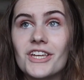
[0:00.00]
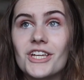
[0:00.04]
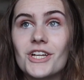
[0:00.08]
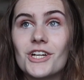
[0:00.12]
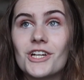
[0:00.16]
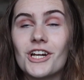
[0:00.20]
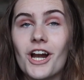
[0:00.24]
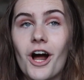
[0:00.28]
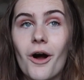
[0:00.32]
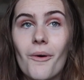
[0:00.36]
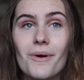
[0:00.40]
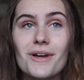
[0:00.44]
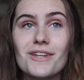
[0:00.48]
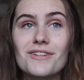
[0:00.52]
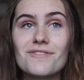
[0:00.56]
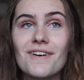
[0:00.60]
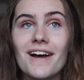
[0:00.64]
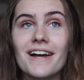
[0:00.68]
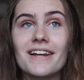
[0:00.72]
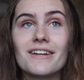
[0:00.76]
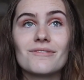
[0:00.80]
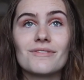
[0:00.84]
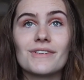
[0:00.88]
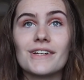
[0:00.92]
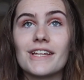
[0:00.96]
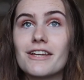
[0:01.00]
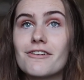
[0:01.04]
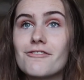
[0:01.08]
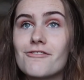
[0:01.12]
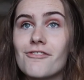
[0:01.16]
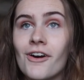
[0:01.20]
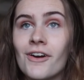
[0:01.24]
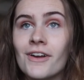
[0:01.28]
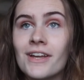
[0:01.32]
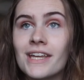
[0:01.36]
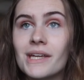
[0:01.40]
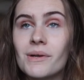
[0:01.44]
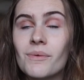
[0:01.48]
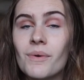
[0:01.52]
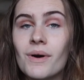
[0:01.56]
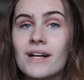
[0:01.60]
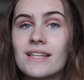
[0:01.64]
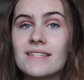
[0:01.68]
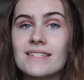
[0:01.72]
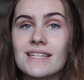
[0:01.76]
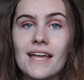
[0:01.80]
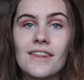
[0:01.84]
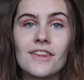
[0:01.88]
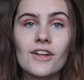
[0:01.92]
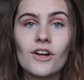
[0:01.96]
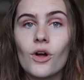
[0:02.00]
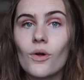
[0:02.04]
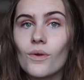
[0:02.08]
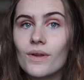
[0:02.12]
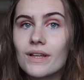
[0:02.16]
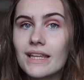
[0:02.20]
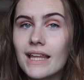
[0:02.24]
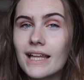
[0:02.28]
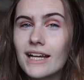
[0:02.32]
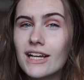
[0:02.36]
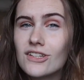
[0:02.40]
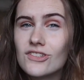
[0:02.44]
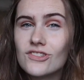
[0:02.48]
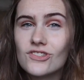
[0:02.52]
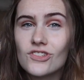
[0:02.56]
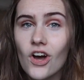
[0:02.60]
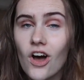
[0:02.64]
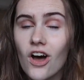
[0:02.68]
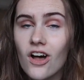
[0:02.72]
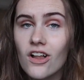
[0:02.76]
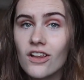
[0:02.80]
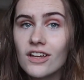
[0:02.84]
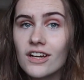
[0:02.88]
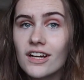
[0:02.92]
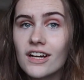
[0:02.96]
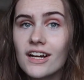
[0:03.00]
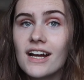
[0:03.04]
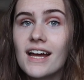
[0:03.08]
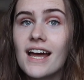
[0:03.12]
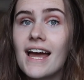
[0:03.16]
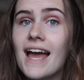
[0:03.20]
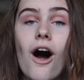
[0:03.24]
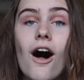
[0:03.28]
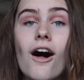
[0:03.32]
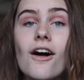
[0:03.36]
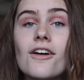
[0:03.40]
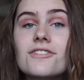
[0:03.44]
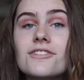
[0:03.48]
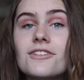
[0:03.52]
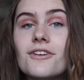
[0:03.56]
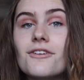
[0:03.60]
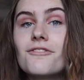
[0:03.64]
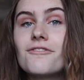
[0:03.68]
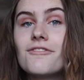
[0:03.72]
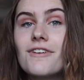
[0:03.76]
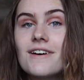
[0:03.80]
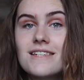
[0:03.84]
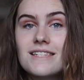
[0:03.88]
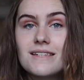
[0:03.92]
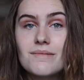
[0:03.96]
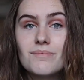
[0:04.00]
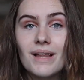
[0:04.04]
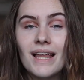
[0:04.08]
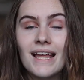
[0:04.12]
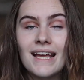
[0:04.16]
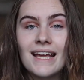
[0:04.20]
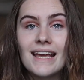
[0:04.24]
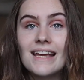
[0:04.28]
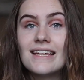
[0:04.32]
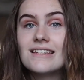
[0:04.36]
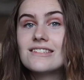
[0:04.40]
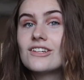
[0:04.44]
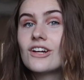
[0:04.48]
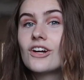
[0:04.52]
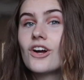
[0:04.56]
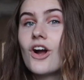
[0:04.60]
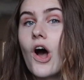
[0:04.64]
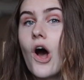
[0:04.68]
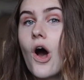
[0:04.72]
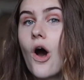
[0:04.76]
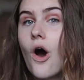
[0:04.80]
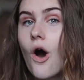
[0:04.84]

You can always find really funky ones, and they're only like $1. Also, fuzzy blankets are